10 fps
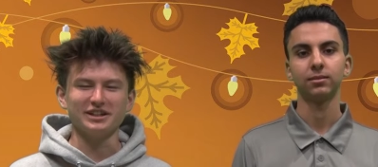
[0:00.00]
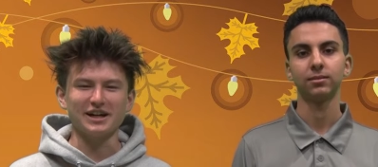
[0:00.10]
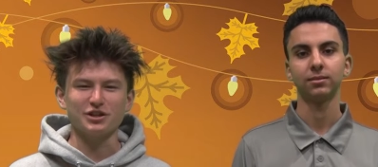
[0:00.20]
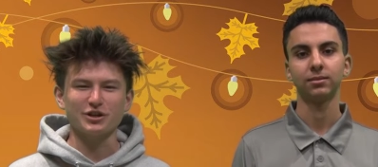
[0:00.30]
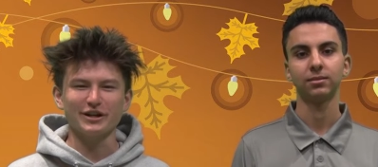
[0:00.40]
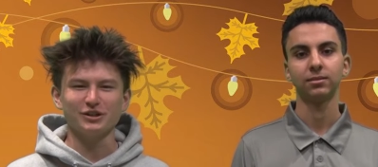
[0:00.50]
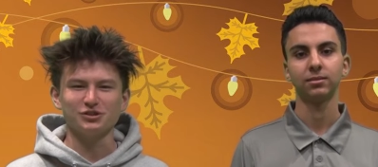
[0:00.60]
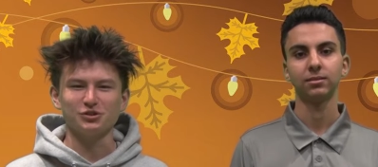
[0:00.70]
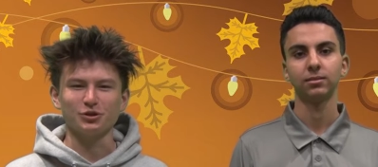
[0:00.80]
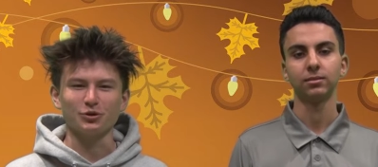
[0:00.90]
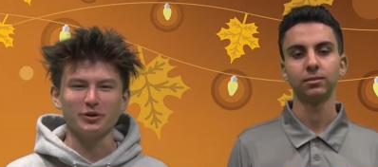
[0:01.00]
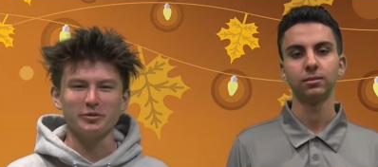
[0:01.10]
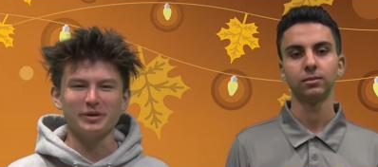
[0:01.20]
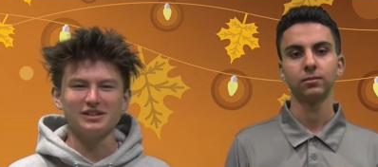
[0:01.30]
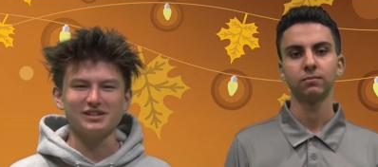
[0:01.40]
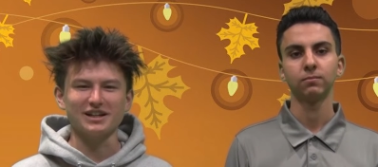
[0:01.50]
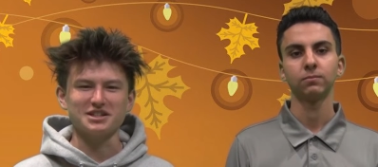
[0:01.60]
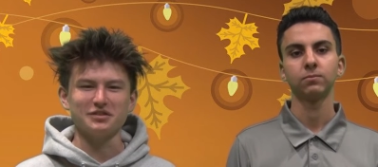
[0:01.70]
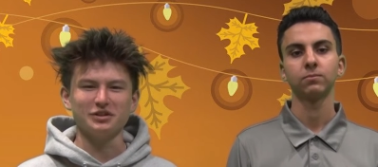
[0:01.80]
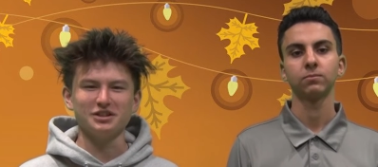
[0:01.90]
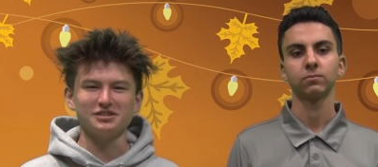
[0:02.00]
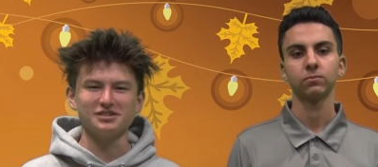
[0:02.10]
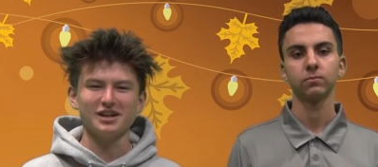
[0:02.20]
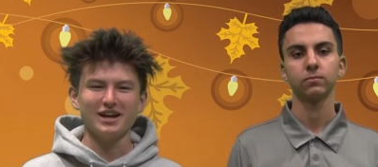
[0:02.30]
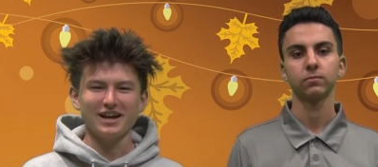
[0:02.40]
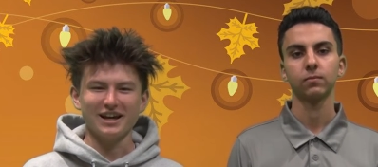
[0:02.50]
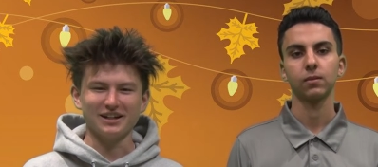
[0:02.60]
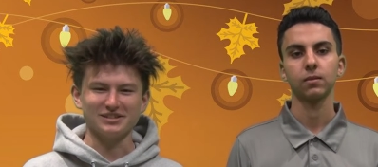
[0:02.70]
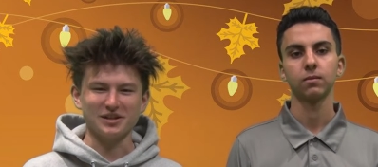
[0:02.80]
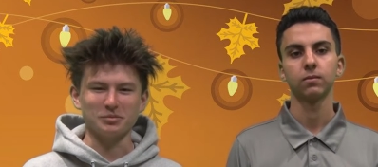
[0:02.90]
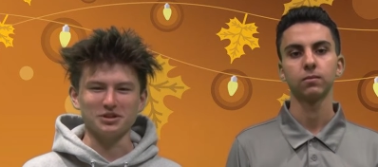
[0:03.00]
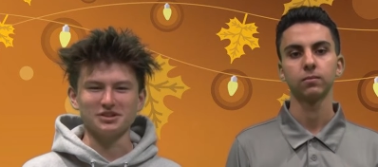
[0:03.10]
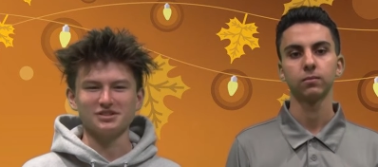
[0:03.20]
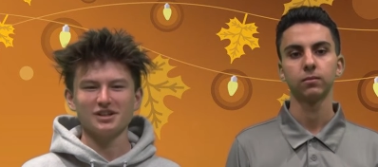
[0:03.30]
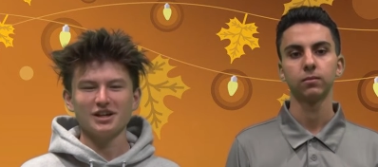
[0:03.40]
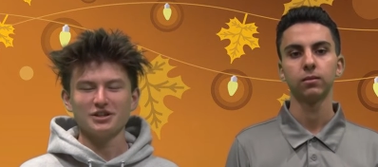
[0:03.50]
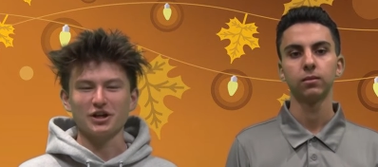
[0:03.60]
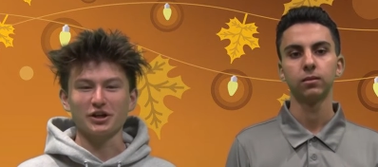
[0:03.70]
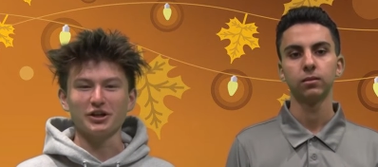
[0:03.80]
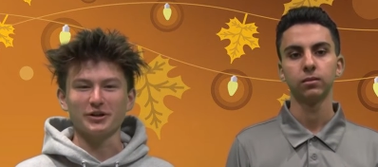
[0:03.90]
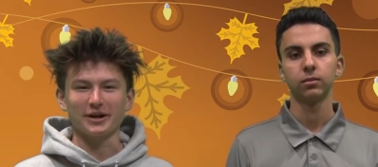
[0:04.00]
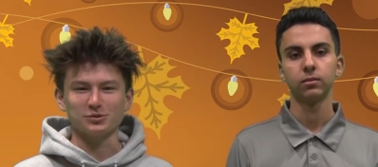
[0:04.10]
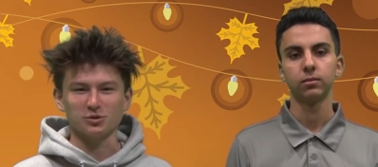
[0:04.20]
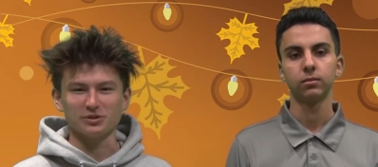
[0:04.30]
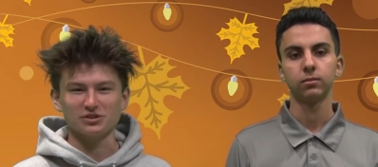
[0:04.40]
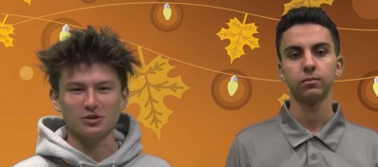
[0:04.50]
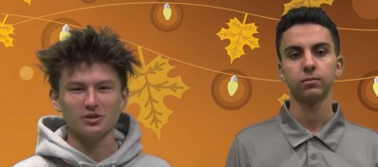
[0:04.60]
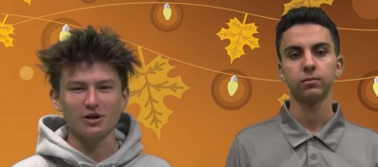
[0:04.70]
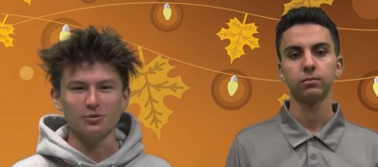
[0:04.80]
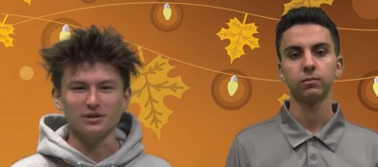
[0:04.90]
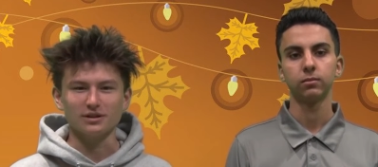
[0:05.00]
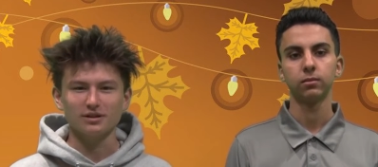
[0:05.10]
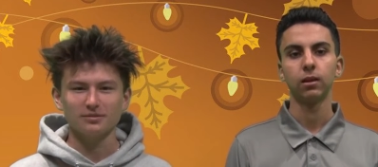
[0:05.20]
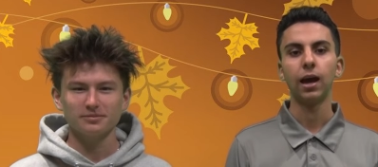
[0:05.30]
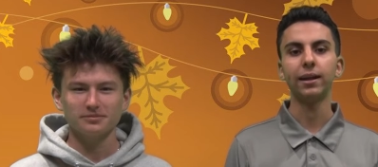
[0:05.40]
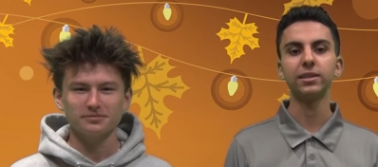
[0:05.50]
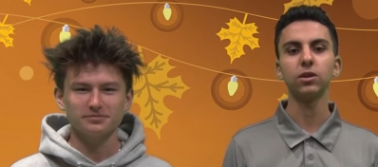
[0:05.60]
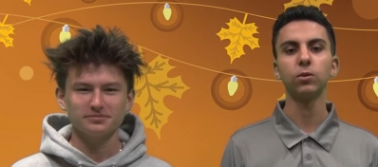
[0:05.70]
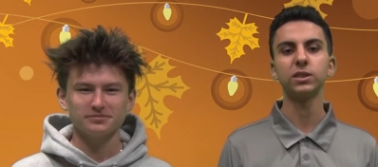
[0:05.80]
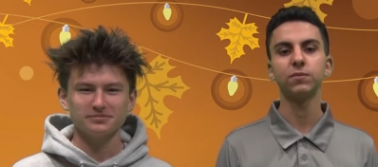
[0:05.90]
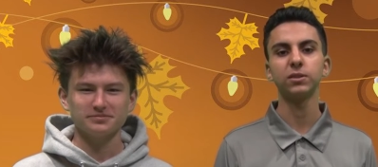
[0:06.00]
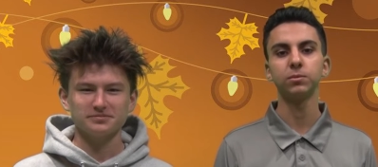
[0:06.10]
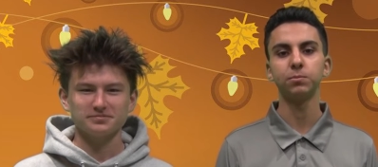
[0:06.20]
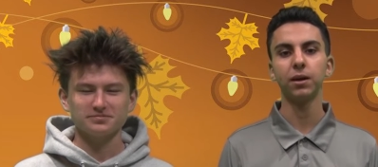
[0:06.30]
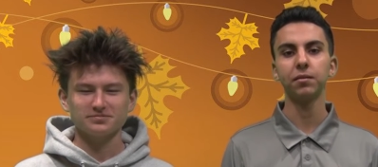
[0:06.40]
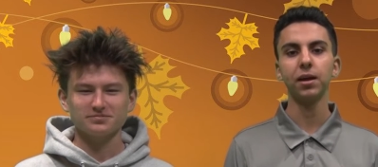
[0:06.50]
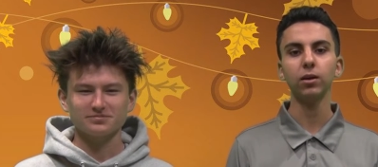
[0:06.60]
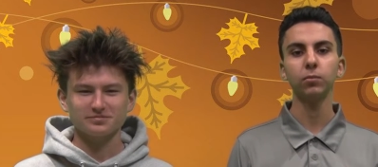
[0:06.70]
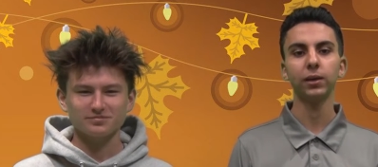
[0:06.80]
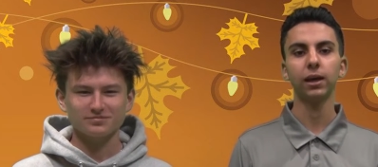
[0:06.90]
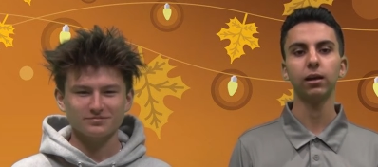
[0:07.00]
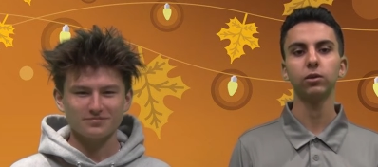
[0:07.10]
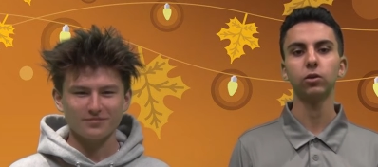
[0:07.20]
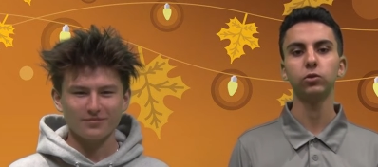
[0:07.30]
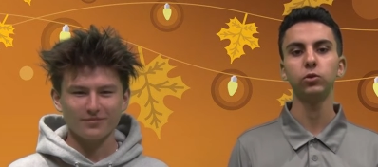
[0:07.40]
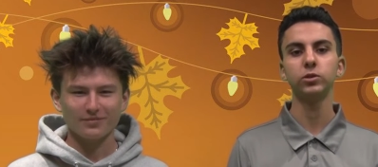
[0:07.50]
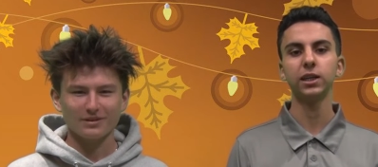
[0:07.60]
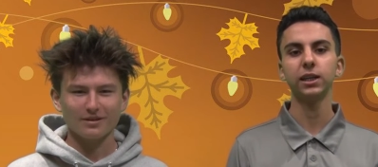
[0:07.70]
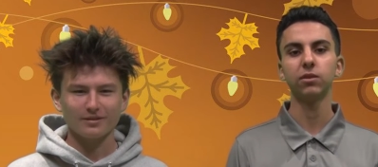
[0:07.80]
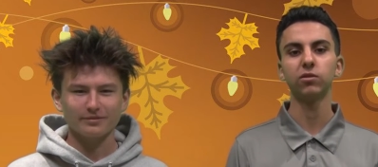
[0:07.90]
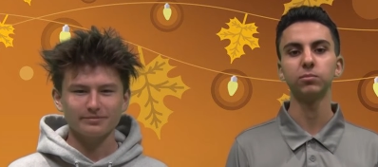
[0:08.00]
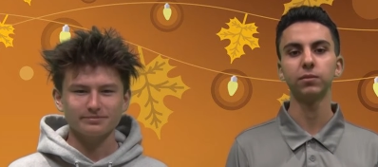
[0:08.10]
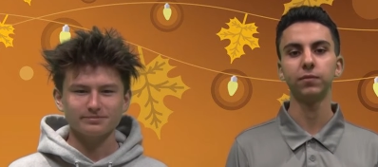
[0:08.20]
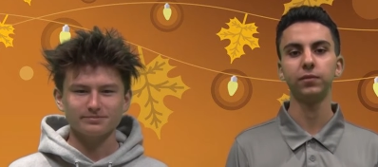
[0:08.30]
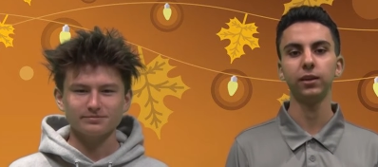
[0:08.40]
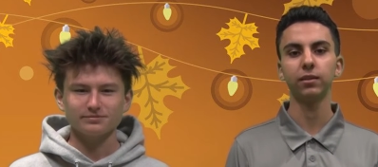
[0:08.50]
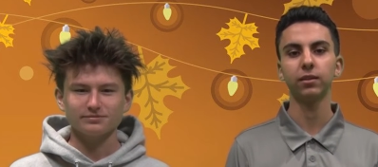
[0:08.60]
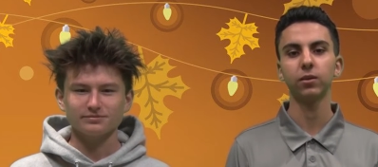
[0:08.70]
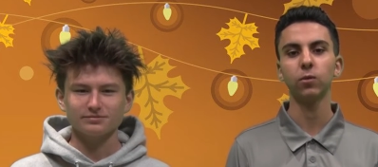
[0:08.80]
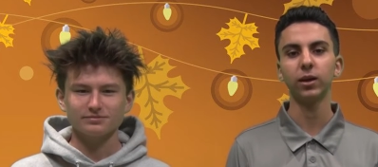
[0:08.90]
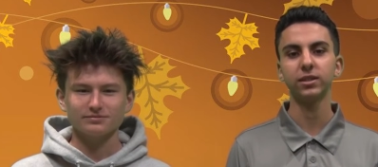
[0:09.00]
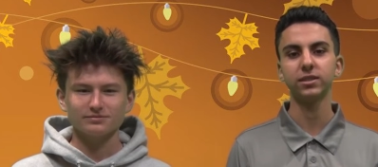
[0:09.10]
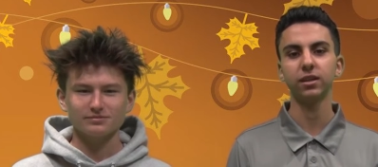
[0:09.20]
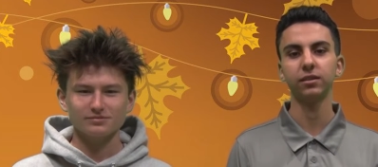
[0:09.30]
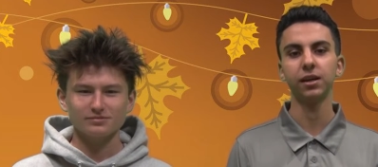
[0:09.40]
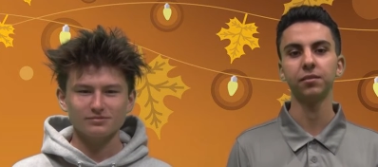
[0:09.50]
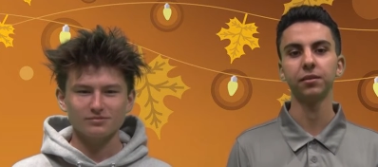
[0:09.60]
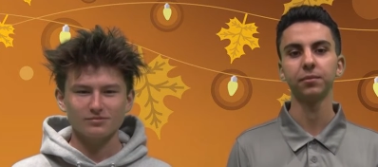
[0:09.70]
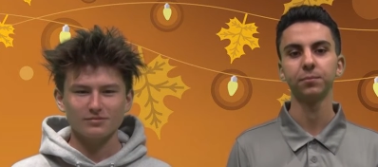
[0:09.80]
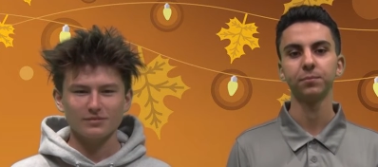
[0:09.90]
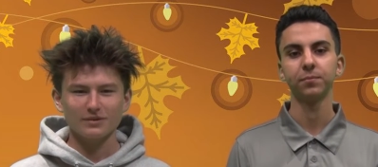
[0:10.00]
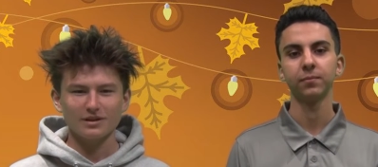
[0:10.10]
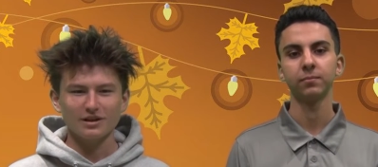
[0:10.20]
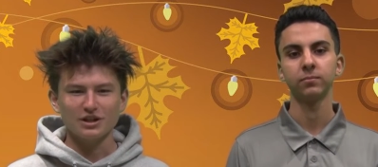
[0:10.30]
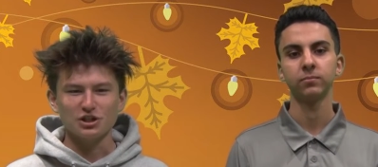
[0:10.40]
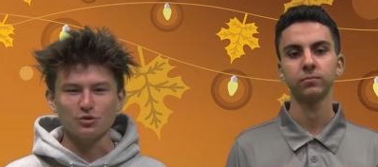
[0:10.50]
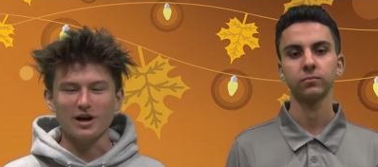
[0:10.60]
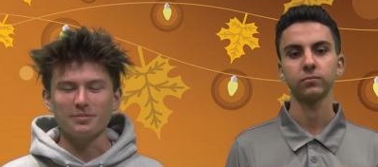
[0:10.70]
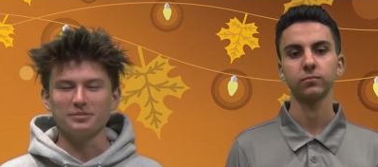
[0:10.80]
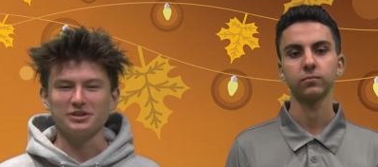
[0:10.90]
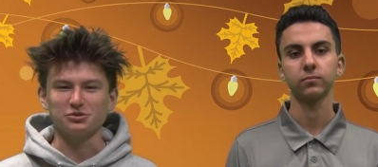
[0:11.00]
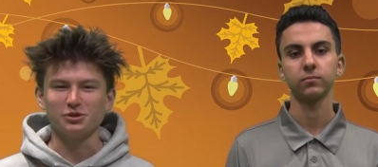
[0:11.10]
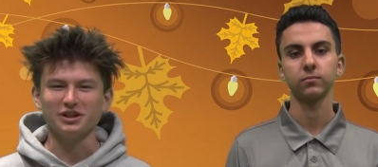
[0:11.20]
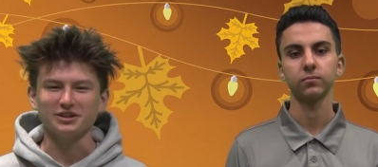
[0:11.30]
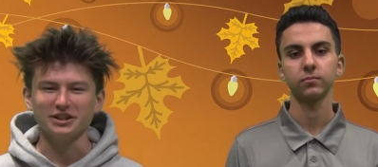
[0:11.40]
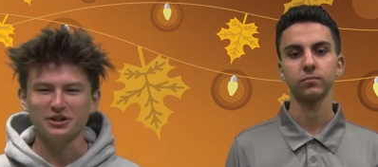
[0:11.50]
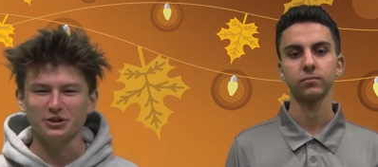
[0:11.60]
Speaker 1: leading ninth graders through career-based activities and assemblies. Turkey grams will be sold all week.
Speaker 2: And SOS Freshman Parent Night will be held on Tuesday, November 15th in the Quiet Study area.
Speaker 1: To wrap up this week,